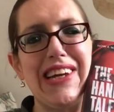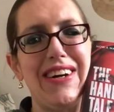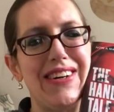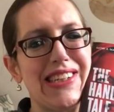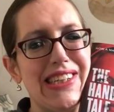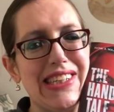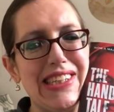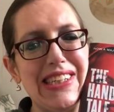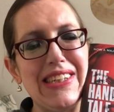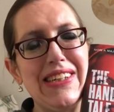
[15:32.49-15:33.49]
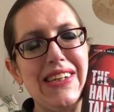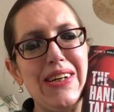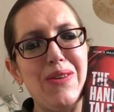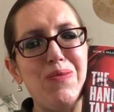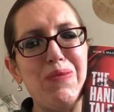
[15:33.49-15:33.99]
hard hitting,
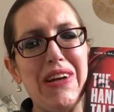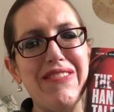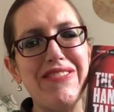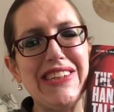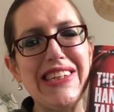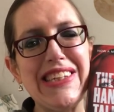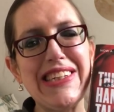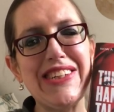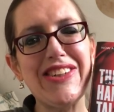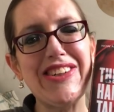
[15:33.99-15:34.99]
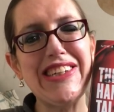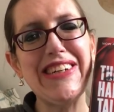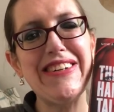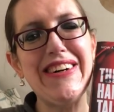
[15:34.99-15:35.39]
but I really did enjoy it.